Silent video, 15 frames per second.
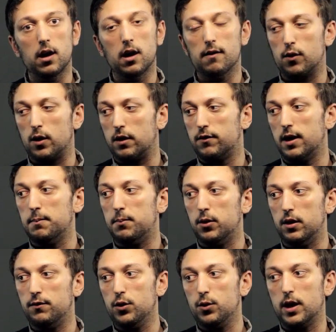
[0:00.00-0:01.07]
For example,
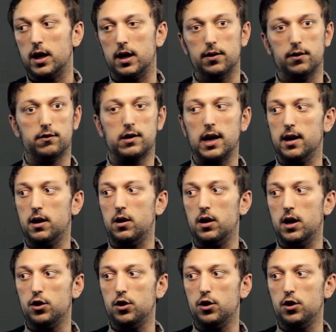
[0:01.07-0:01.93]
if you get on the scale